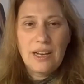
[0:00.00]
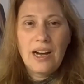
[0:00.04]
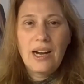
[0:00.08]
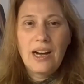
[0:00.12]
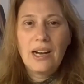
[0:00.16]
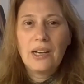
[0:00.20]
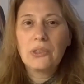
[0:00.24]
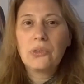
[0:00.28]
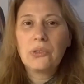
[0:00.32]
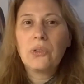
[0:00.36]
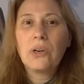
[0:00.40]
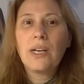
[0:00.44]

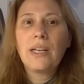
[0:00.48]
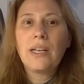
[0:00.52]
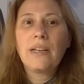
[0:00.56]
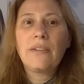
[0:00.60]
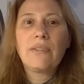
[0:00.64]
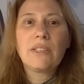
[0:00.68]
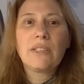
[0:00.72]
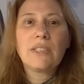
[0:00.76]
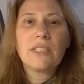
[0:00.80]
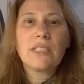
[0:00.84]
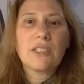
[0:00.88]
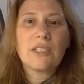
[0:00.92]
How do I
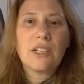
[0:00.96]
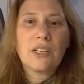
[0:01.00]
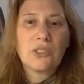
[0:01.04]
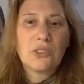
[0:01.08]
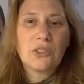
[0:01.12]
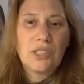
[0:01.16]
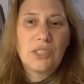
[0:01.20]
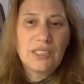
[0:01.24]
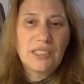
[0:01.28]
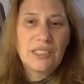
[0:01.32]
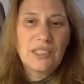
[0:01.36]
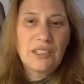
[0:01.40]
even
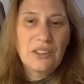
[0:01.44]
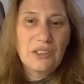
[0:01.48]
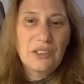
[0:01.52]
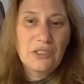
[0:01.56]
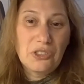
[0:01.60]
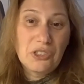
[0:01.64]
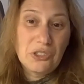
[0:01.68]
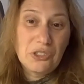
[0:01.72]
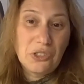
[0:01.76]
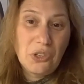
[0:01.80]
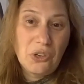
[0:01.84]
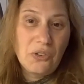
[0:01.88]
start telling
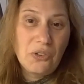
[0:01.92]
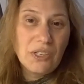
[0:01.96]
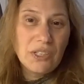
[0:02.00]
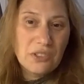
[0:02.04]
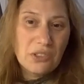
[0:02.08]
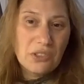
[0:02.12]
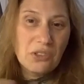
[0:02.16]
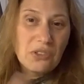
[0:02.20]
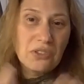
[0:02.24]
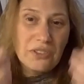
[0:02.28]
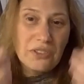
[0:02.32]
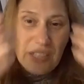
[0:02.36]
their
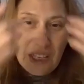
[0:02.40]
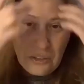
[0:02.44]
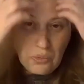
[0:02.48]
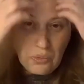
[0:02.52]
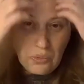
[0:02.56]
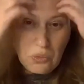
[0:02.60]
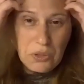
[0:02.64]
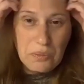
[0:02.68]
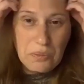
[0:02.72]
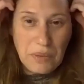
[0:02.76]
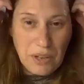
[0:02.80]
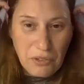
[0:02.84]
stories? Because that's
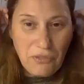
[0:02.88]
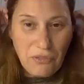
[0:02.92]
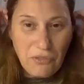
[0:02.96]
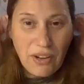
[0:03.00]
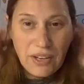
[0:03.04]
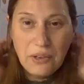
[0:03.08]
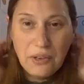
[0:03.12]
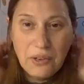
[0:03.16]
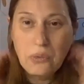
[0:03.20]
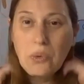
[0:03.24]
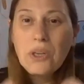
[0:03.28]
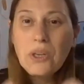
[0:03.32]
what my
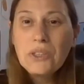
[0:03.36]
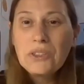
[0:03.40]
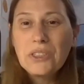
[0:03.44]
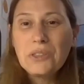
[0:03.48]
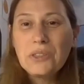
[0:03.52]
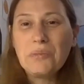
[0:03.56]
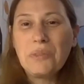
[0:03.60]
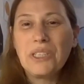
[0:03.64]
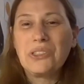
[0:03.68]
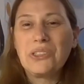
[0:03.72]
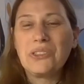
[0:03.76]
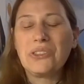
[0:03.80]
father
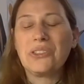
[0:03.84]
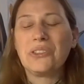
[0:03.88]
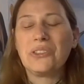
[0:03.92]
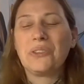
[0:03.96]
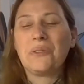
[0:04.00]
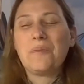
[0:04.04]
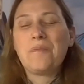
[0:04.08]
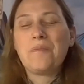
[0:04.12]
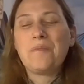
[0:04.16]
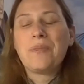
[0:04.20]
wanted me to do.